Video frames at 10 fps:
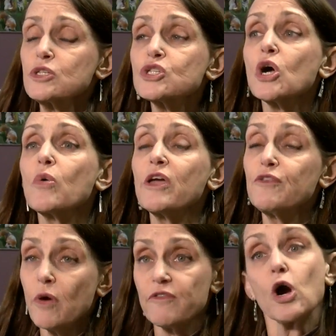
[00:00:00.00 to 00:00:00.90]
So
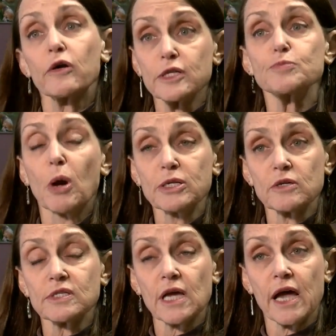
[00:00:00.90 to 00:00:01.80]
if you have a car that's
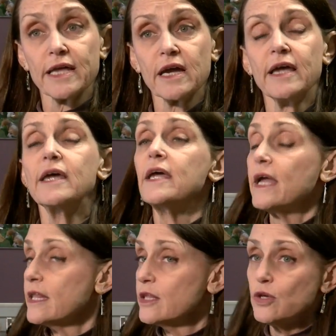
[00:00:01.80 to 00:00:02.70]
parked outside
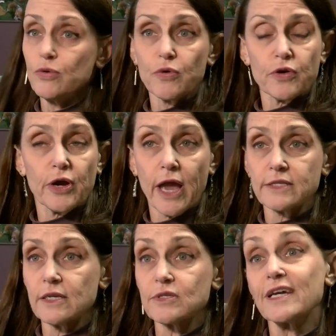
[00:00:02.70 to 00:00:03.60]
and you know there are
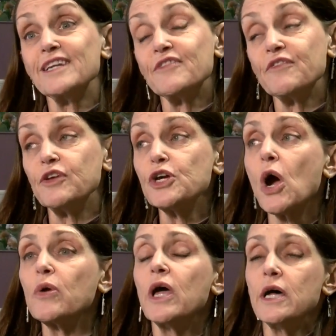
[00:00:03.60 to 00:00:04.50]
cats outside, and even if you
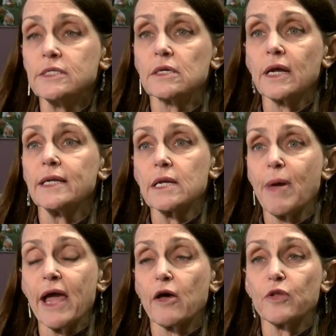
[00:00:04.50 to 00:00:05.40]
don't, it's a good idea
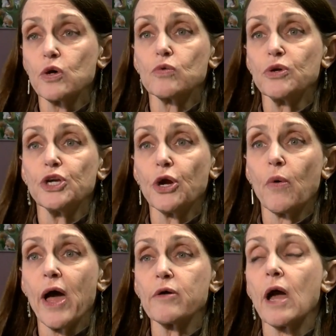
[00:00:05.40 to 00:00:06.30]
to bang on the hood when you
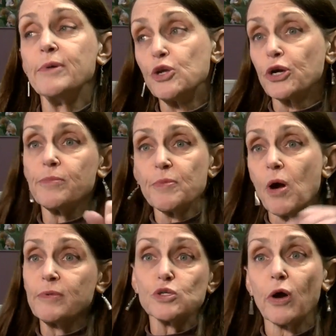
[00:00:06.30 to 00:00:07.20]
go out. I mean, you're going to be
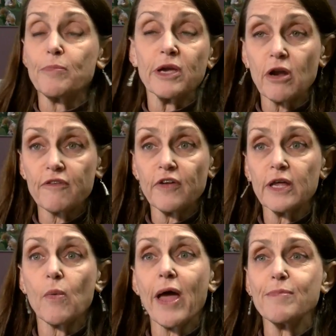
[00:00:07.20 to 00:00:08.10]
probably scraping it off
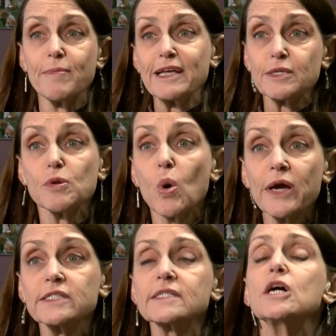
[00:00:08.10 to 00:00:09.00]
anyway, but make some
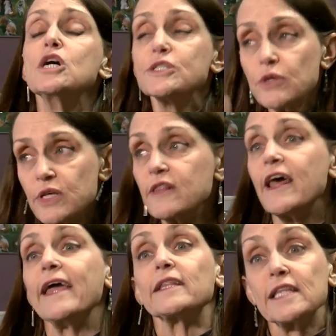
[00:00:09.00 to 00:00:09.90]
noise so that
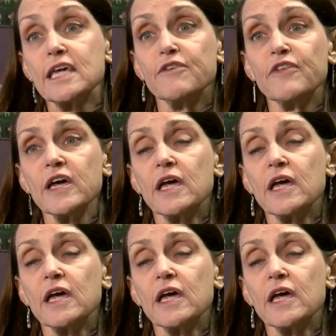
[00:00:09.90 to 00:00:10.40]
they leave.